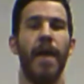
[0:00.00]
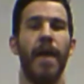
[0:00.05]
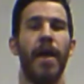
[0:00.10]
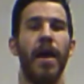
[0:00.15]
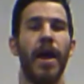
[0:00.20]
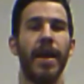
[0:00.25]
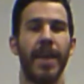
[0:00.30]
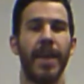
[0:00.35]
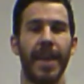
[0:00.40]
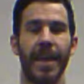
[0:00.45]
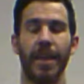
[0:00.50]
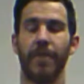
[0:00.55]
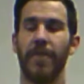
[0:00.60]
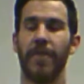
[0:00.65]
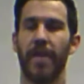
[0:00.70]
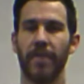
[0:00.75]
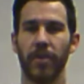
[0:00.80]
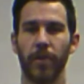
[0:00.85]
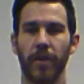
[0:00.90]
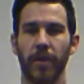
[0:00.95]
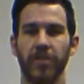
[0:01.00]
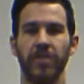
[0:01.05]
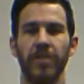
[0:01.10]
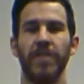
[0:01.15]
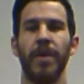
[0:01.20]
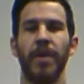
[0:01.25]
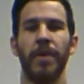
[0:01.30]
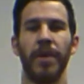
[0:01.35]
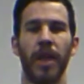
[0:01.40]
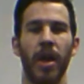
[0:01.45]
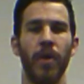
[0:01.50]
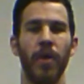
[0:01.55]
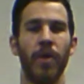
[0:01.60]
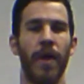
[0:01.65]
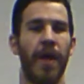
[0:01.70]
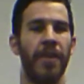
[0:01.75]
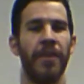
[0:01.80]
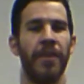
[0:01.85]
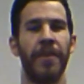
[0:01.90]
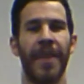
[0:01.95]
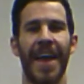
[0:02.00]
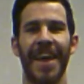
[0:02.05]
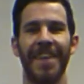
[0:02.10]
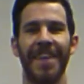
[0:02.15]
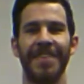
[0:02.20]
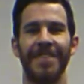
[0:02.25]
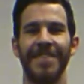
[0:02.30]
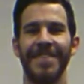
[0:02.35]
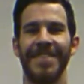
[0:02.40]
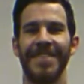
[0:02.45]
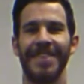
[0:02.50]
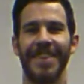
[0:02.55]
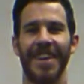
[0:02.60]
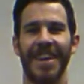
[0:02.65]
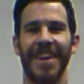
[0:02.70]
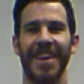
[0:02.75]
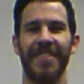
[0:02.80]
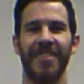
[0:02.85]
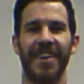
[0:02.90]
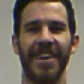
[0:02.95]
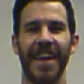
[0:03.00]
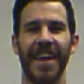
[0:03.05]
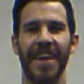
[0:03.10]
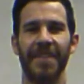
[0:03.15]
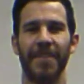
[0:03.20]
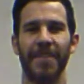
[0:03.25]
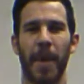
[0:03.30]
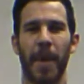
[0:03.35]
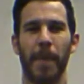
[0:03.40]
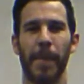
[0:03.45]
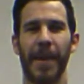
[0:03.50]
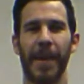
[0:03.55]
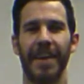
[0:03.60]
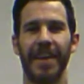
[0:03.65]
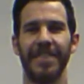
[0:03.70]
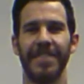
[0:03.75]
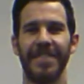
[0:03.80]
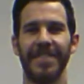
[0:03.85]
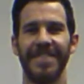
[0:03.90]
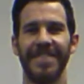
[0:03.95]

Again, if you have any questions, let me know. Other than that, have a great day. Bye, guys.